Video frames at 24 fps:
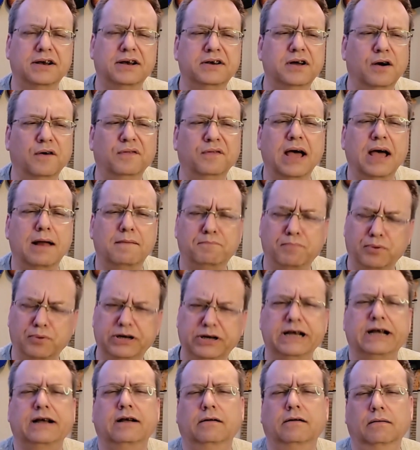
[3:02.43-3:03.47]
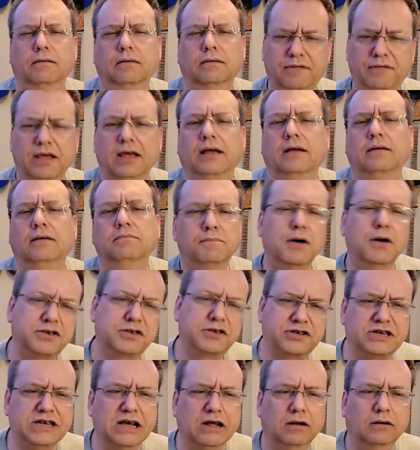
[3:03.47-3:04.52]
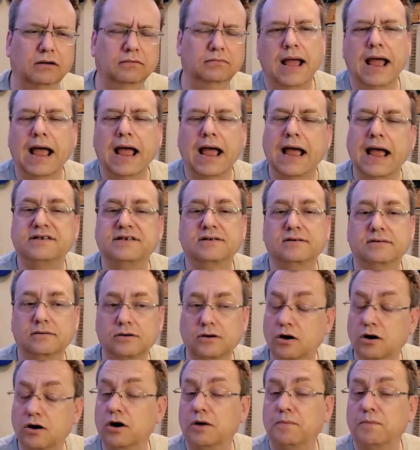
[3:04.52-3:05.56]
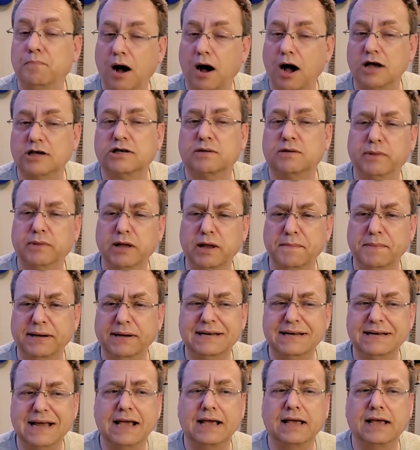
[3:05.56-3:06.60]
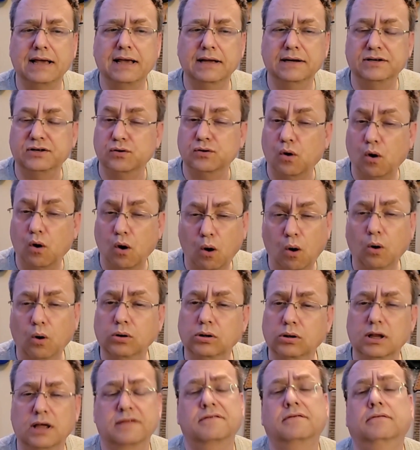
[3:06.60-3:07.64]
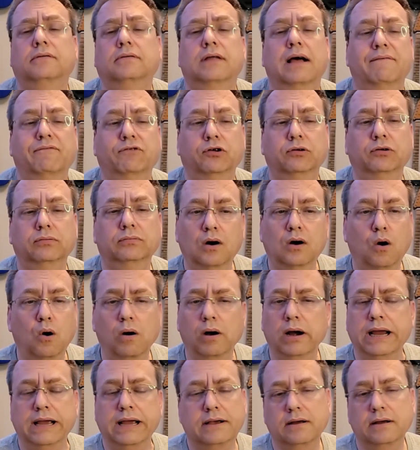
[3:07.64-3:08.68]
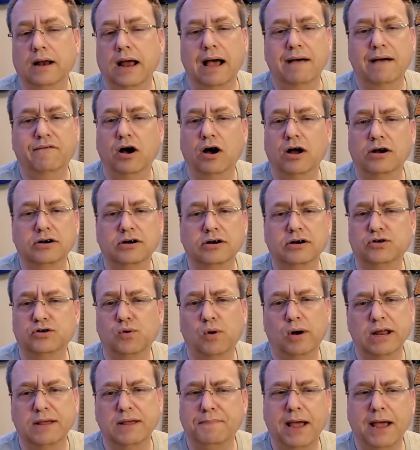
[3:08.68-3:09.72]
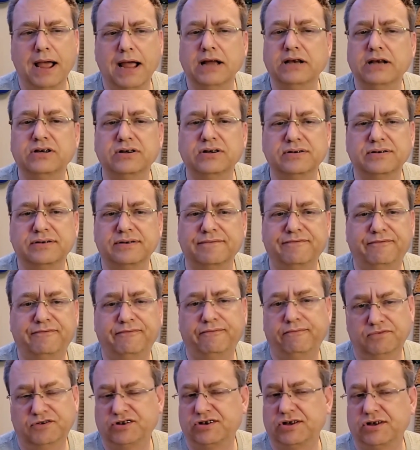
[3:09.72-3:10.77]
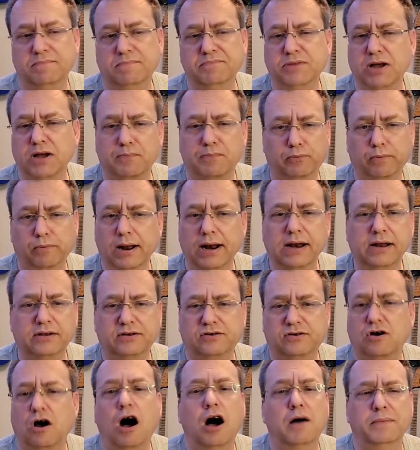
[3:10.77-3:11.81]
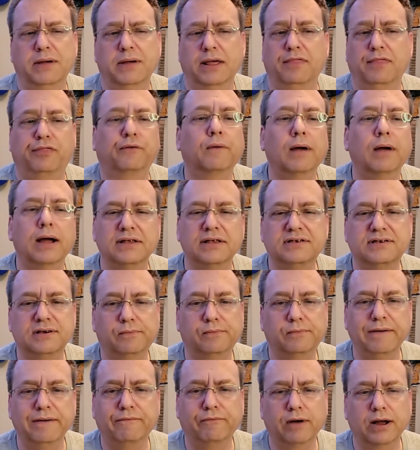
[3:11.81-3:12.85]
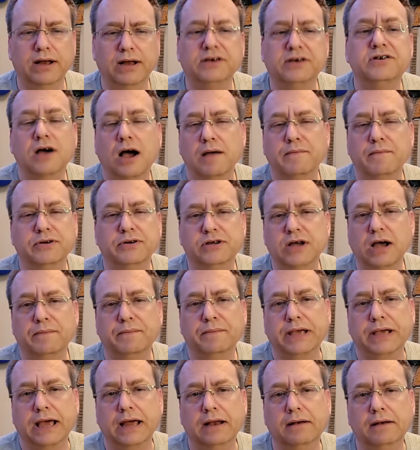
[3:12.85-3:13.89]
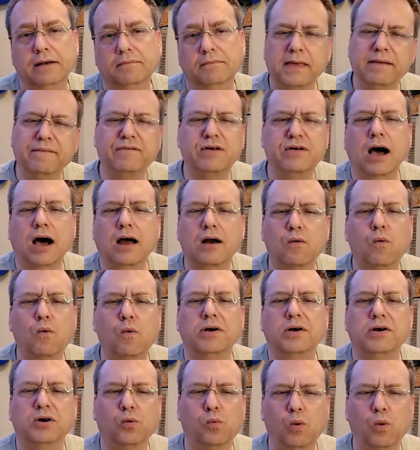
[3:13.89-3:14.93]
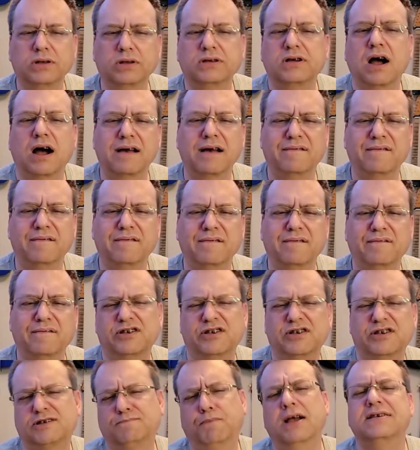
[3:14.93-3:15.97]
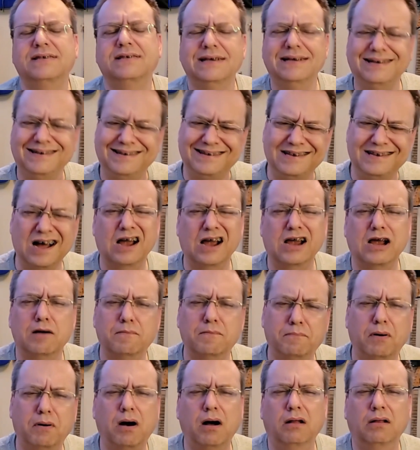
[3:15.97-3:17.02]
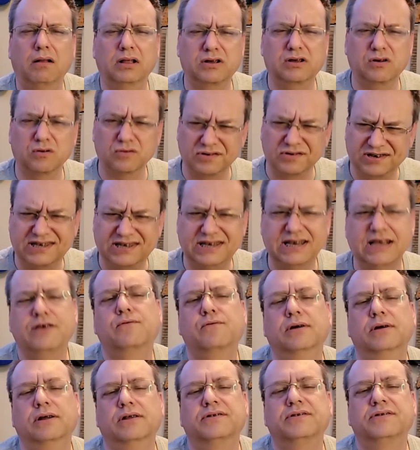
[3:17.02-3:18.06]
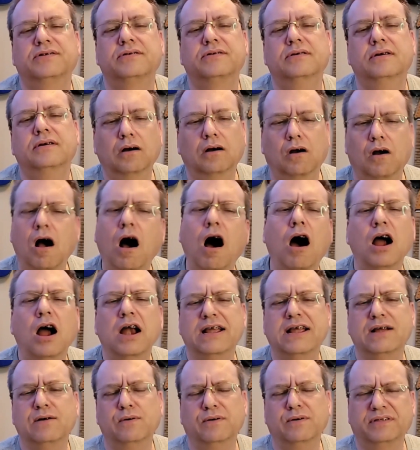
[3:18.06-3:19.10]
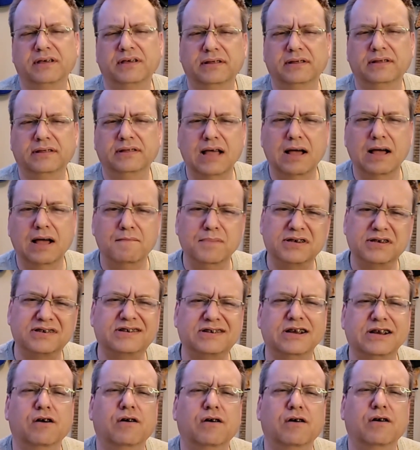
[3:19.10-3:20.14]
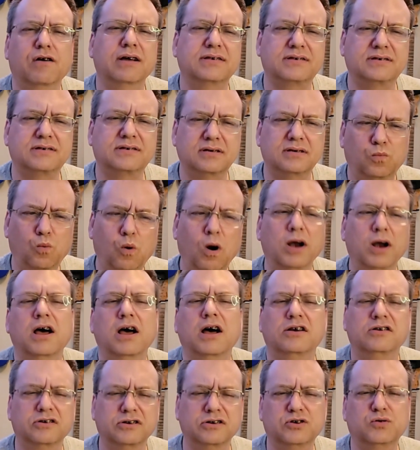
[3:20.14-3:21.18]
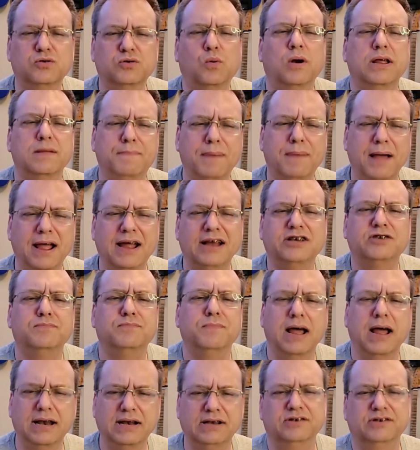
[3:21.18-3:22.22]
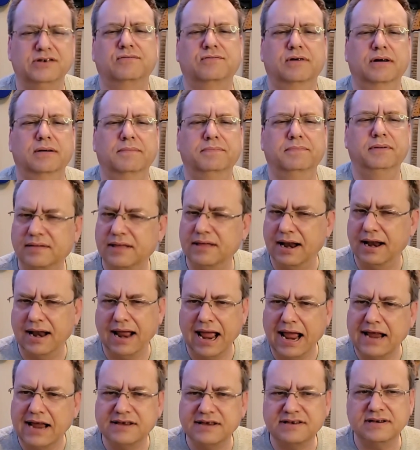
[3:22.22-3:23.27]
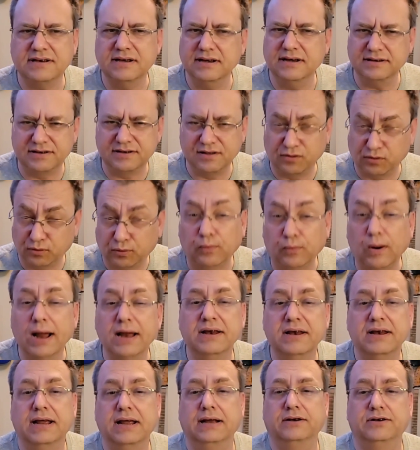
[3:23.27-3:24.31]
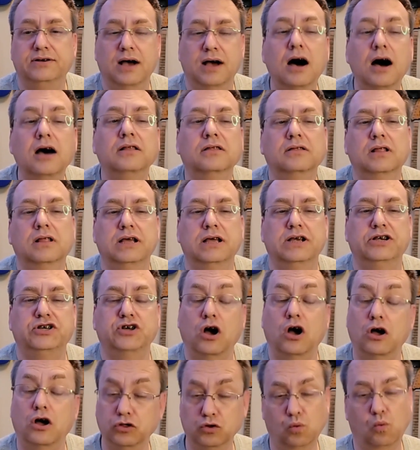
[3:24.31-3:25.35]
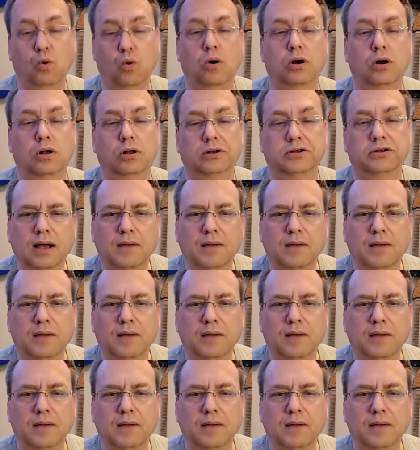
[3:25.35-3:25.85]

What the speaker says: know that particular thing, but still, Ace could possibly be taking it to a whole other level, or he could have 120 pages of summed up Reddit comment threads that we've read time and time again. You've got to wonder what kind of spicy, diabolical secrets are hiding within that mysterious 120-page manuscript that Ace is threatening to unleash on the world.